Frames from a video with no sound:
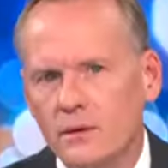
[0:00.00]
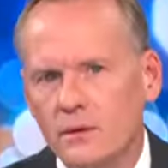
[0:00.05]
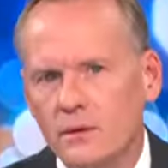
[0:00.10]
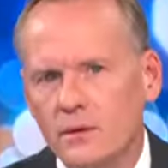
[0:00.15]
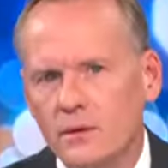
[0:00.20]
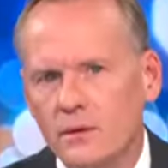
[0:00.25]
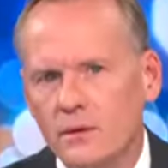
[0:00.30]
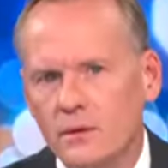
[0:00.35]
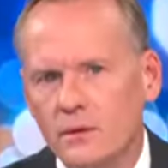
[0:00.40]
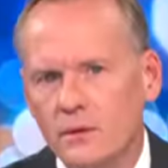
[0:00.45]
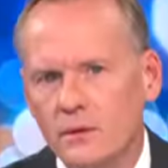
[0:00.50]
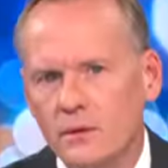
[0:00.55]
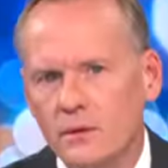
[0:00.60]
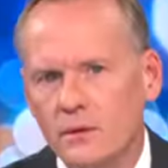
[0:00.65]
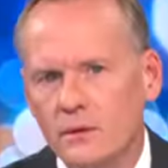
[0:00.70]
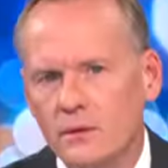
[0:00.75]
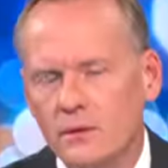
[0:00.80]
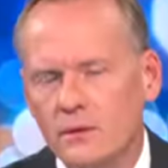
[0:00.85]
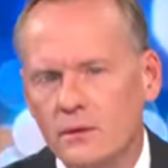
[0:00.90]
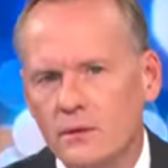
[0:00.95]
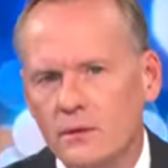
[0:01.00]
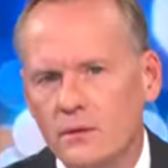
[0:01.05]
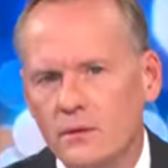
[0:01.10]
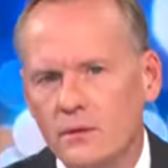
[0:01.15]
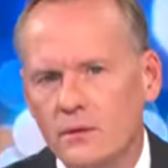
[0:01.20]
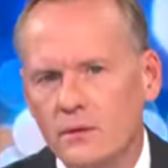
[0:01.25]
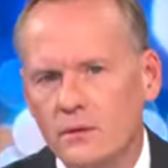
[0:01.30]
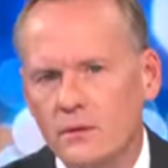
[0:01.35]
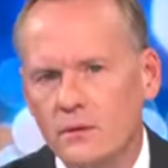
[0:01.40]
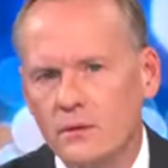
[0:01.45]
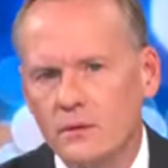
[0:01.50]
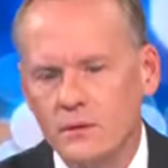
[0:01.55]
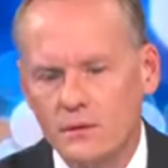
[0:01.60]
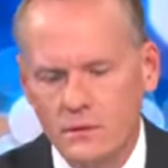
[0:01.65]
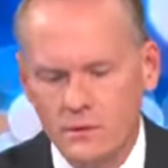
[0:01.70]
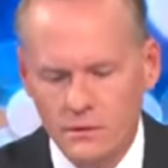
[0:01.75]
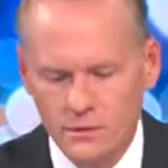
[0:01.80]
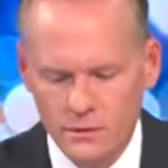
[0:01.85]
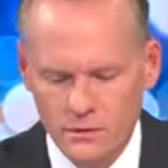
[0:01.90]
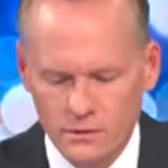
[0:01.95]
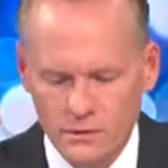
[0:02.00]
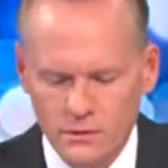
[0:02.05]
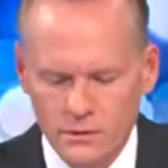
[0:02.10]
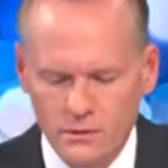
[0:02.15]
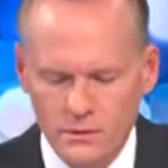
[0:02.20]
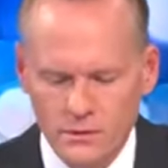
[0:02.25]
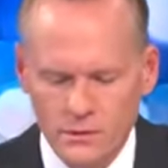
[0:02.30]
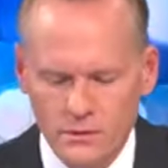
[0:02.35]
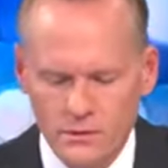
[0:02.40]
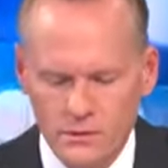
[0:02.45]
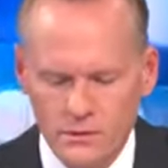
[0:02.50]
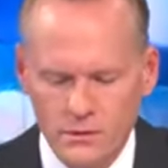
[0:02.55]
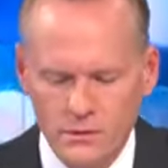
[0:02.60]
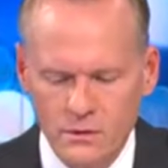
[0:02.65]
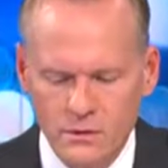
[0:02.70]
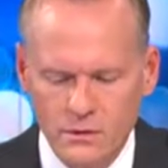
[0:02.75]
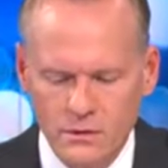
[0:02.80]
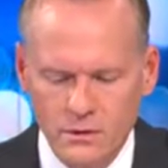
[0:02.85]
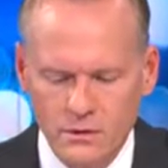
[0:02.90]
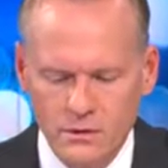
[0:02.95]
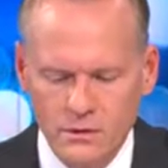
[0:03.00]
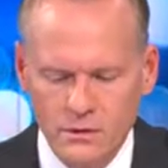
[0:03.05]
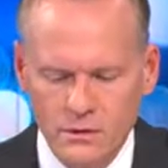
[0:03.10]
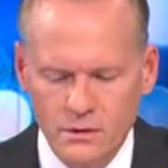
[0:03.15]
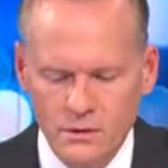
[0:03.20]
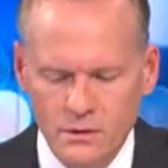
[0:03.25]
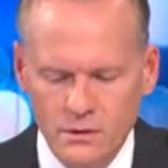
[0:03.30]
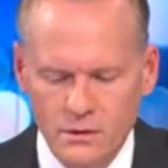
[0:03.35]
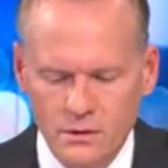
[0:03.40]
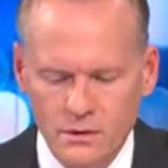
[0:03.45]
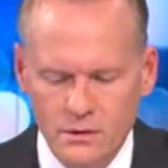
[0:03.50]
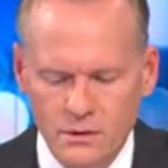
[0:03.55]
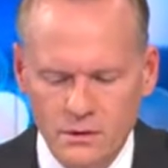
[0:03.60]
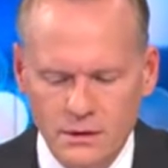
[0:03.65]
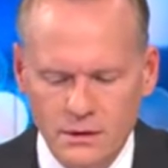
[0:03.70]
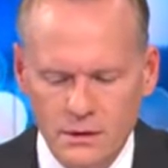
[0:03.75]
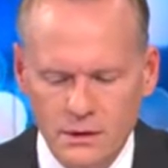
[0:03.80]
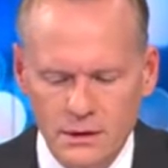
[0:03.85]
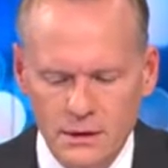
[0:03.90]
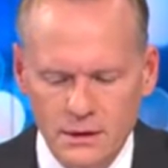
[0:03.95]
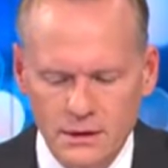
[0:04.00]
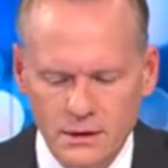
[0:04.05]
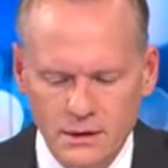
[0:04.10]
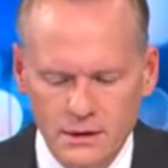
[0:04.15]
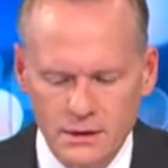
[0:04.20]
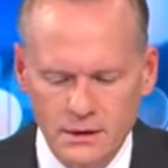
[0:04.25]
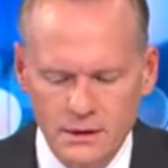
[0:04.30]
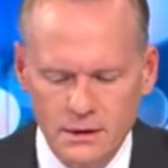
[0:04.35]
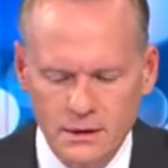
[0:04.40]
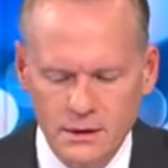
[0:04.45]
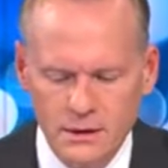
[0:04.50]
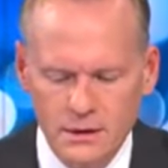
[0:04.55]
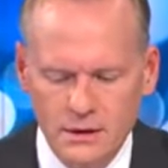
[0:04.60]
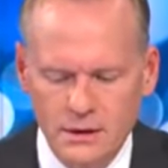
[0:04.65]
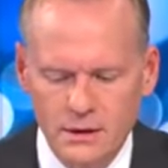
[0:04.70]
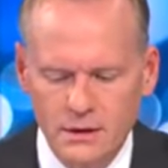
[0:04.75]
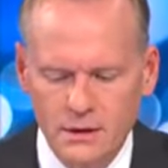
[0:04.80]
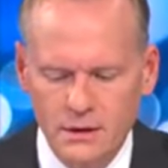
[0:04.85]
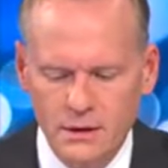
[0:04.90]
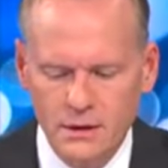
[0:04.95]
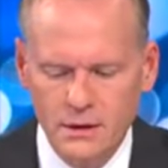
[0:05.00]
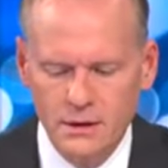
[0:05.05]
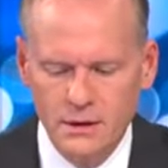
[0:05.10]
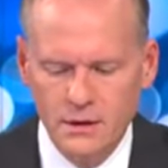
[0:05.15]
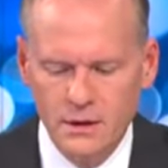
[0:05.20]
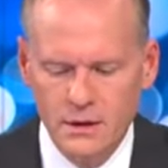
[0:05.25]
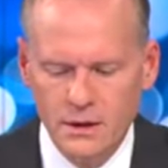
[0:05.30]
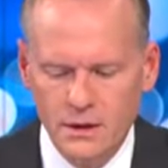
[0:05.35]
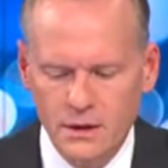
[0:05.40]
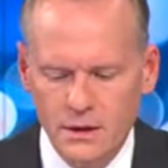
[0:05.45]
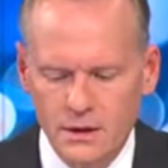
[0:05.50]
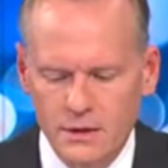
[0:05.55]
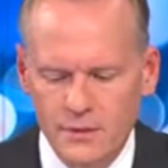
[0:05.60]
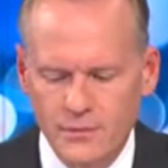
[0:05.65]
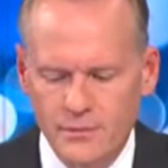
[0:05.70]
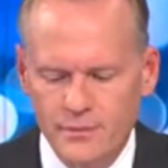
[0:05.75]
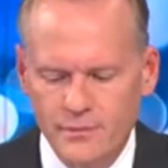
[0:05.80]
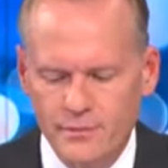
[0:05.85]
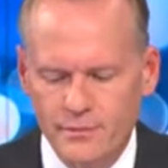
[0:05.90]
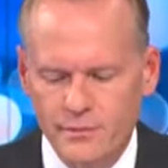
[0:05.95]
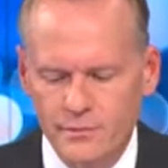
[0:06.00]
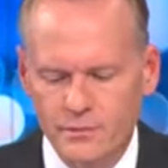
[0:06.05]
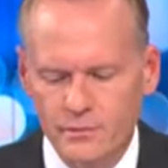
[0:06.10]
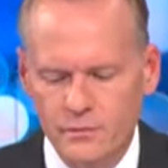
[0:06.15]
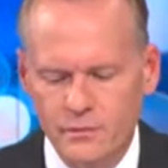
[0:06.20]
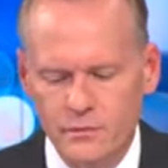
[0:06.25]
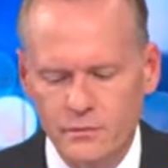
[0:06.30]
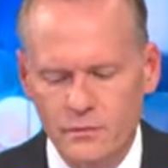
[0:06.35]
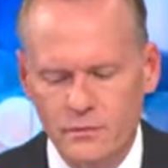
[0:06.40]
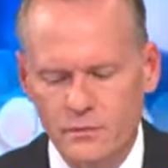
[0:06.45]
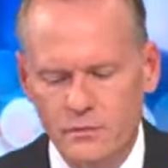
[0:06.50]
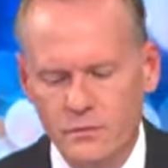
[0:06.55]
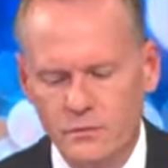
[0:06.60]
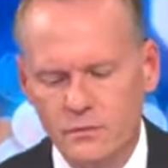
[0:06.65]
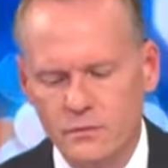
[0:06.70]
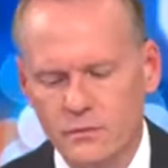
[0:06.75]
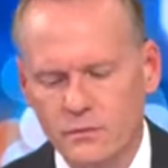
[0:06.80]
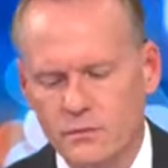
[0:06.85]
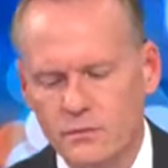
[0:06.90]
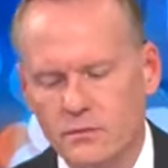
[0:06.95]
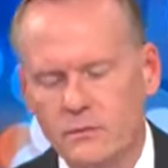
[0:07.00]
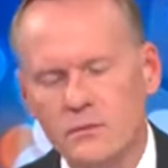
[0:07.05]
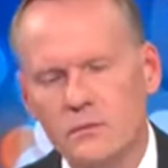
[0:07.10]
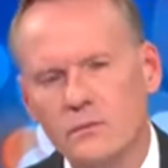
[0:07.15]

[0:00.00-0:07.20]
(silent)